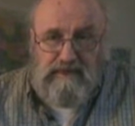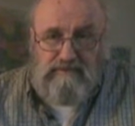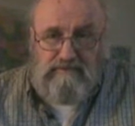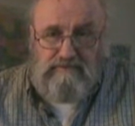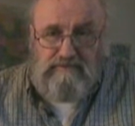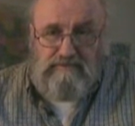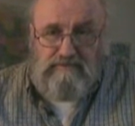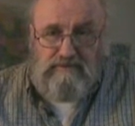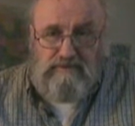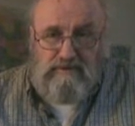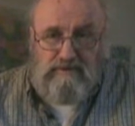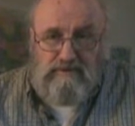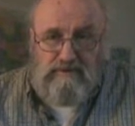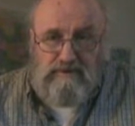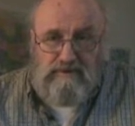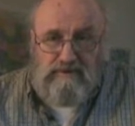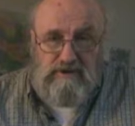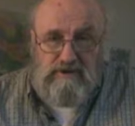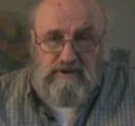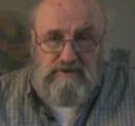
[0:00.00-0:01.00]

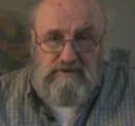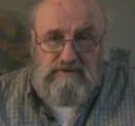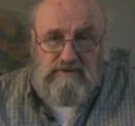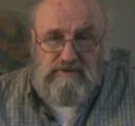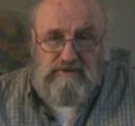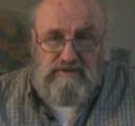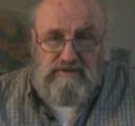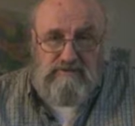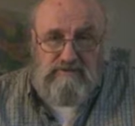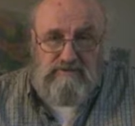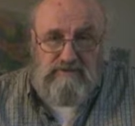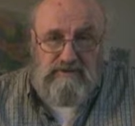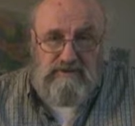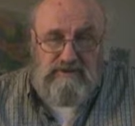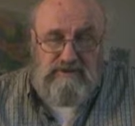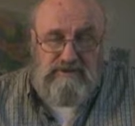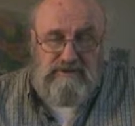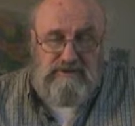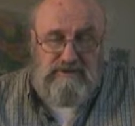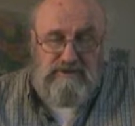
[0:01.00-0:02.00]
for
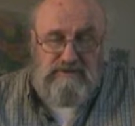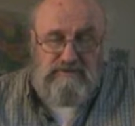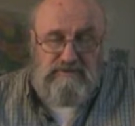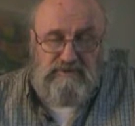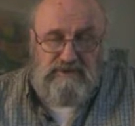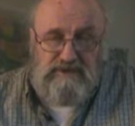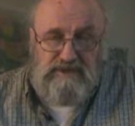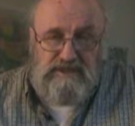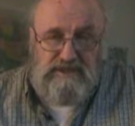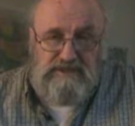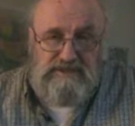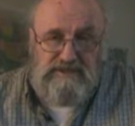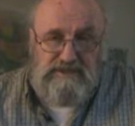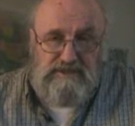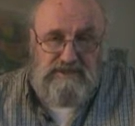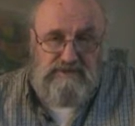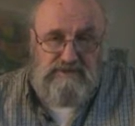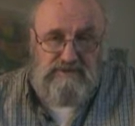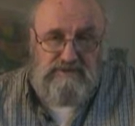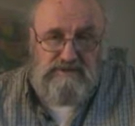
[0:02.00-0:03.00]
first three or four days of the
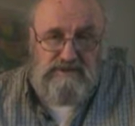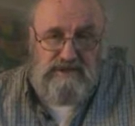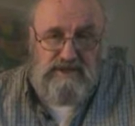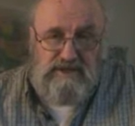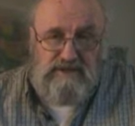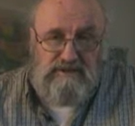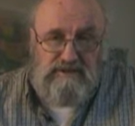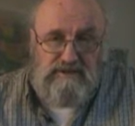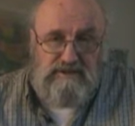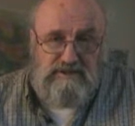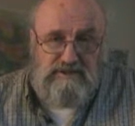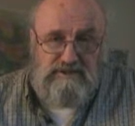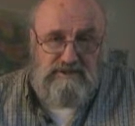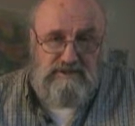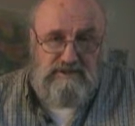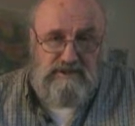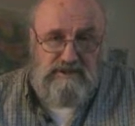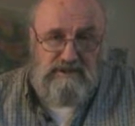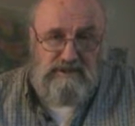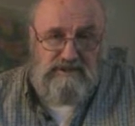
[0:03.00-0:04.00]
news cycle
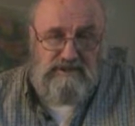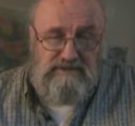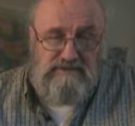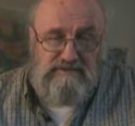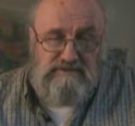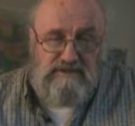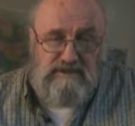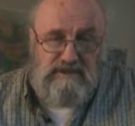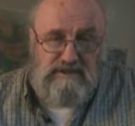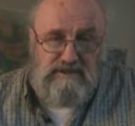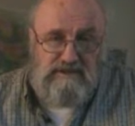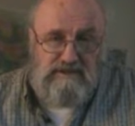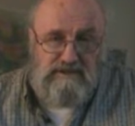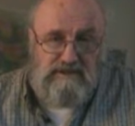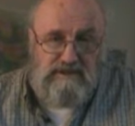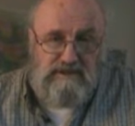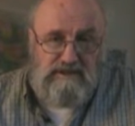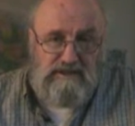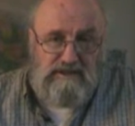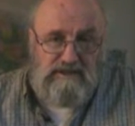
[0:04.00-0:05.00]
concerning this event,
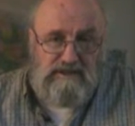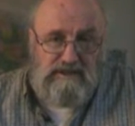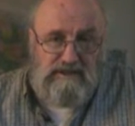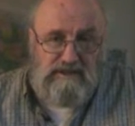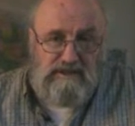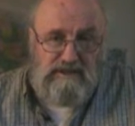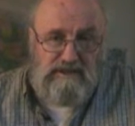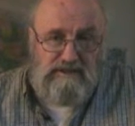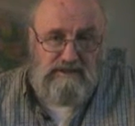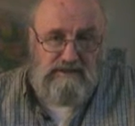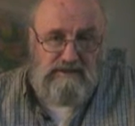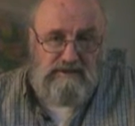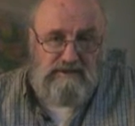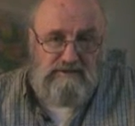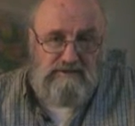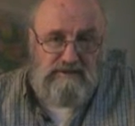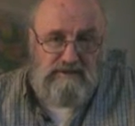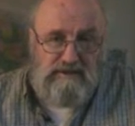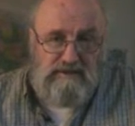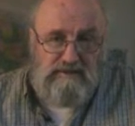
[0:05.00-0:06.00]
uh,
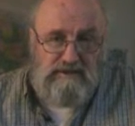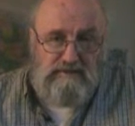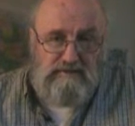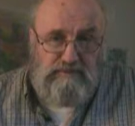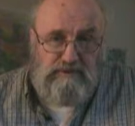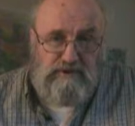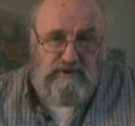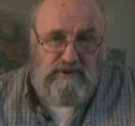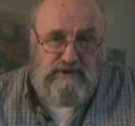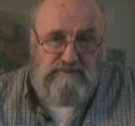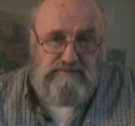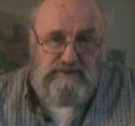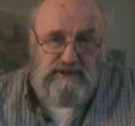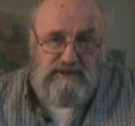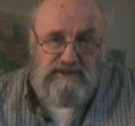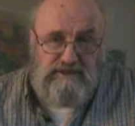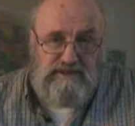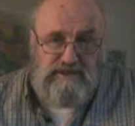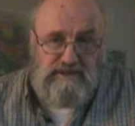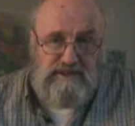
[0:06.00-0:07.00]
what the reporters
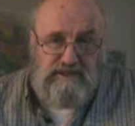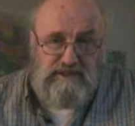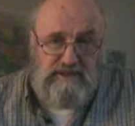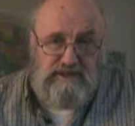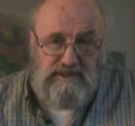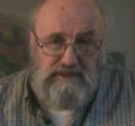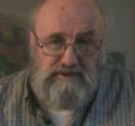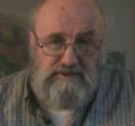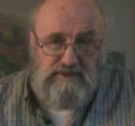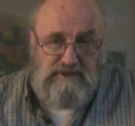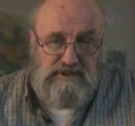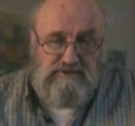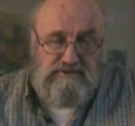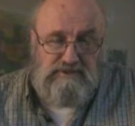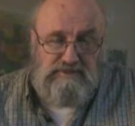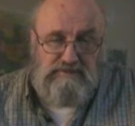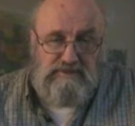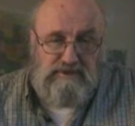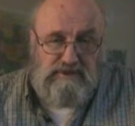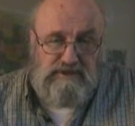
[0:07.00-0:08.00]
basically did was
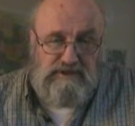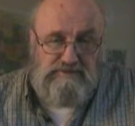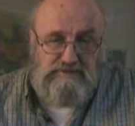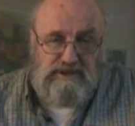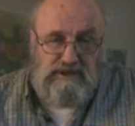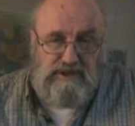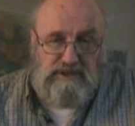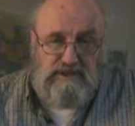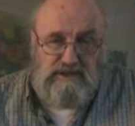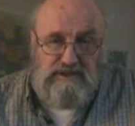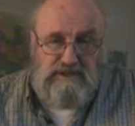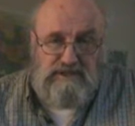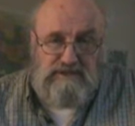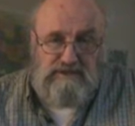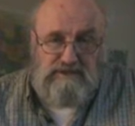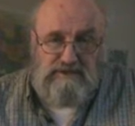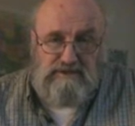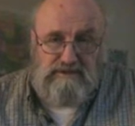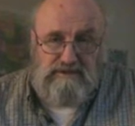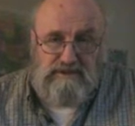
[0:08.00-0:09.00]
report
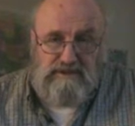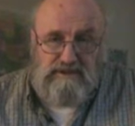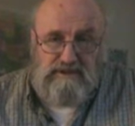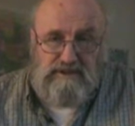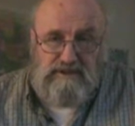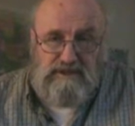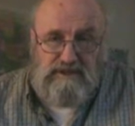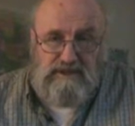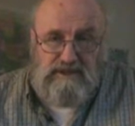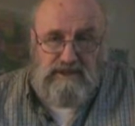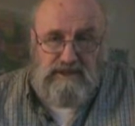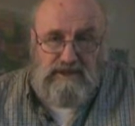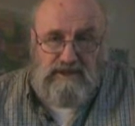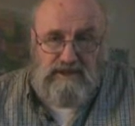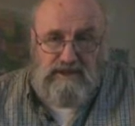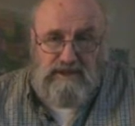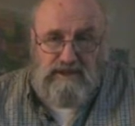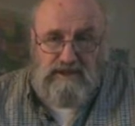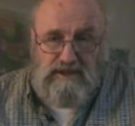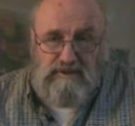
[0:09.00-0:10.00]
speculation,
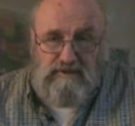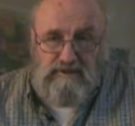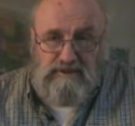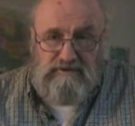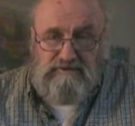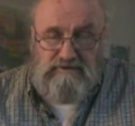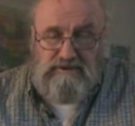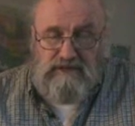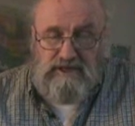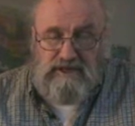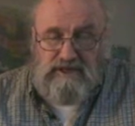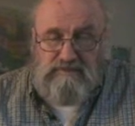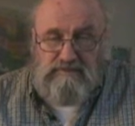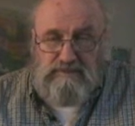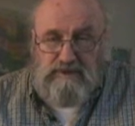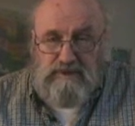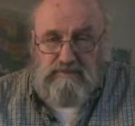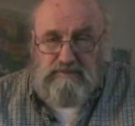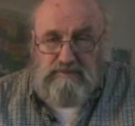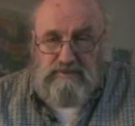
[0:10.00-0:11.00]
and they would find
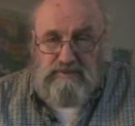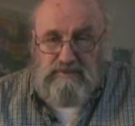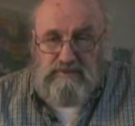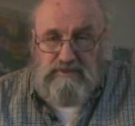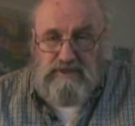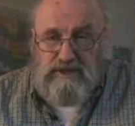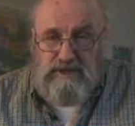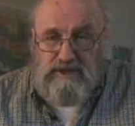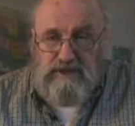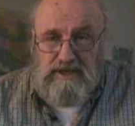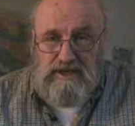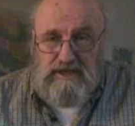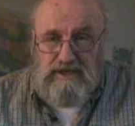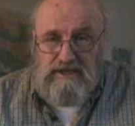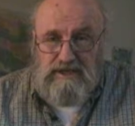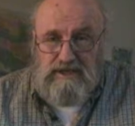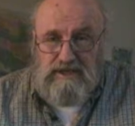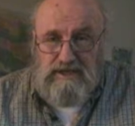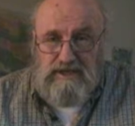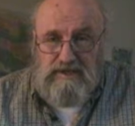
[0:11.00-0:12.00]
people who they
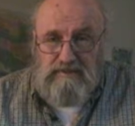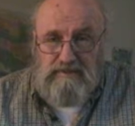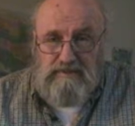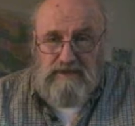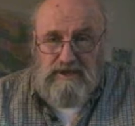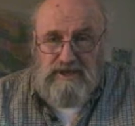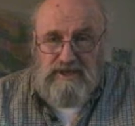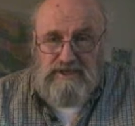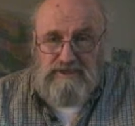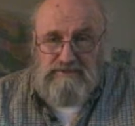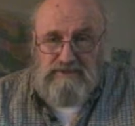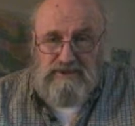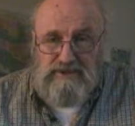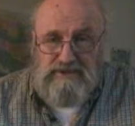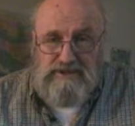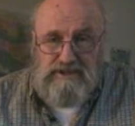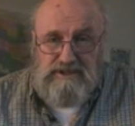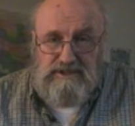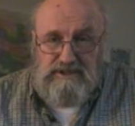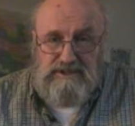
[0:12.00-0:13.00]
claimed were
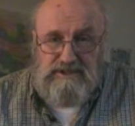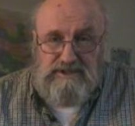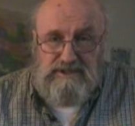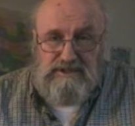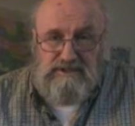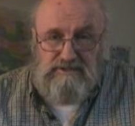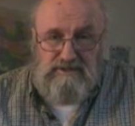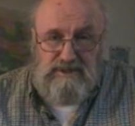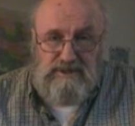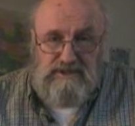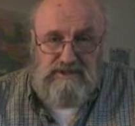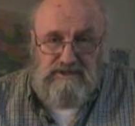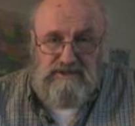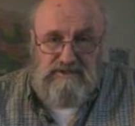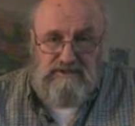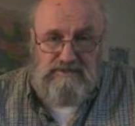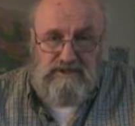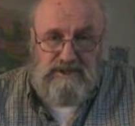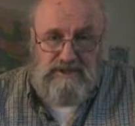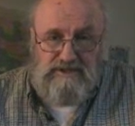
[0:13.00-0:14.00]
experts on the situation,
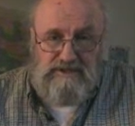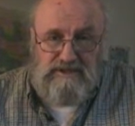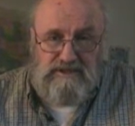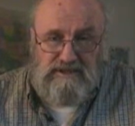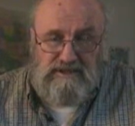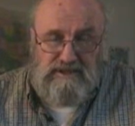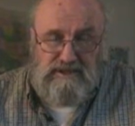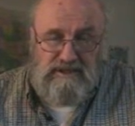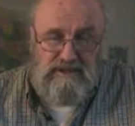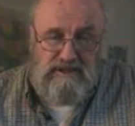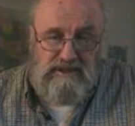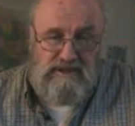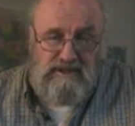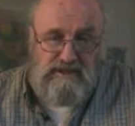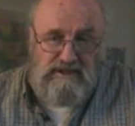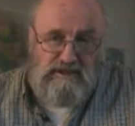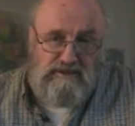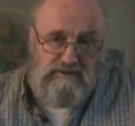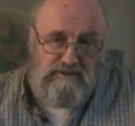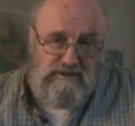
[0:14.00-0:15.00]
who basically
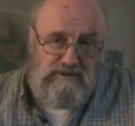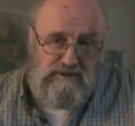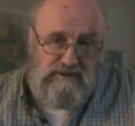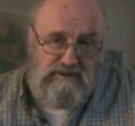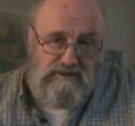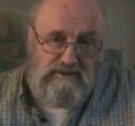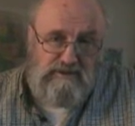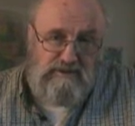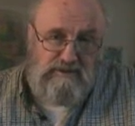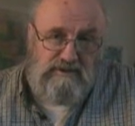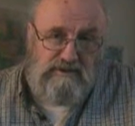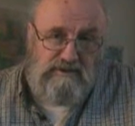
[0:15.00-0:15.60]
were